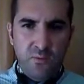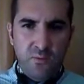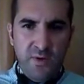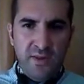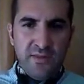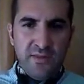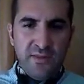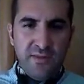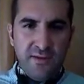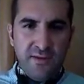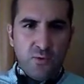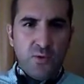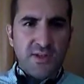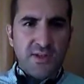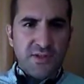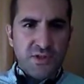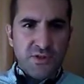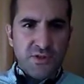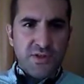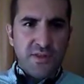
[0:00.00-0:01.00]
with the
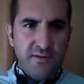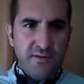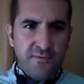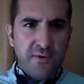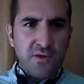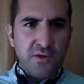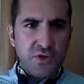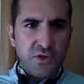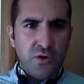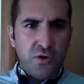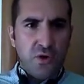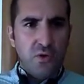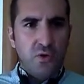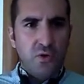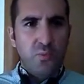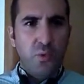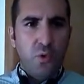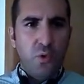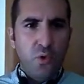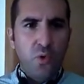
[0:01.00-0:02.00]
questions in the first
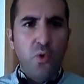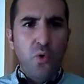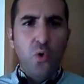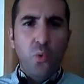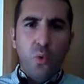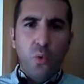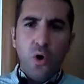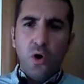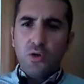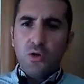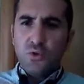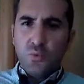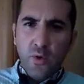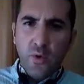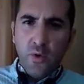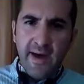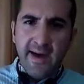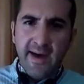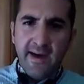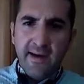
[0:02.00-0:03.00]
column, who, what,
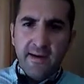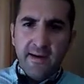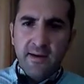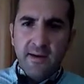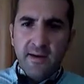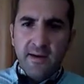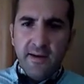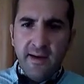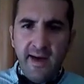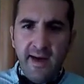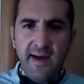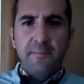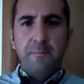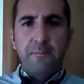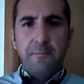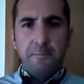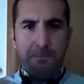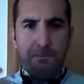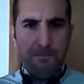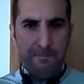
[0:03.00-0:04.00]
where,
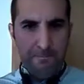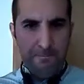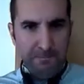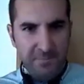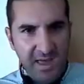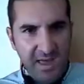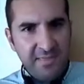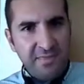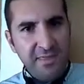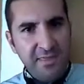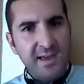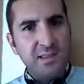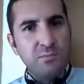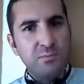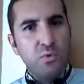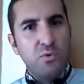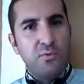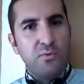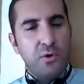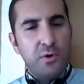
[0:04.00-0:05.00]
and
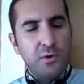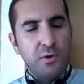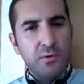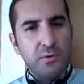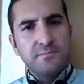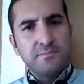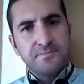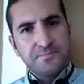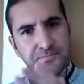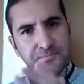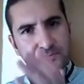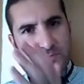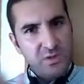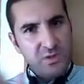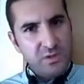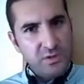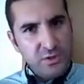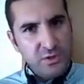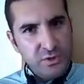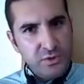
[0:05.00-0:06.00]
then move on
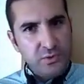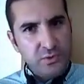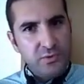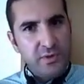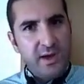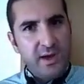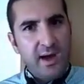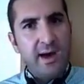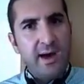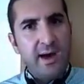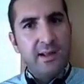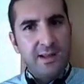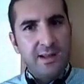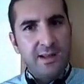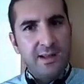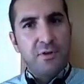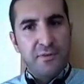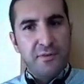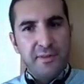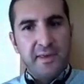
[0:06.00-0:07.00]
to the
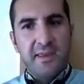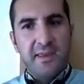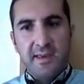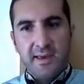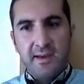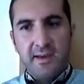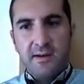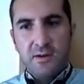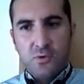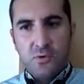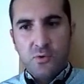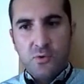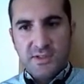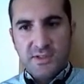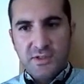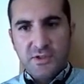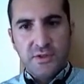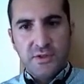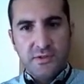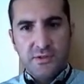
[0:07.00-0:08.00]
high-level thinking
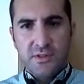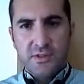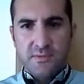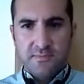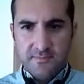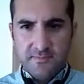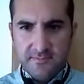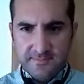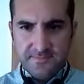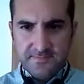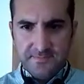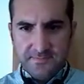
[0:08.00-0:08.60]
questions.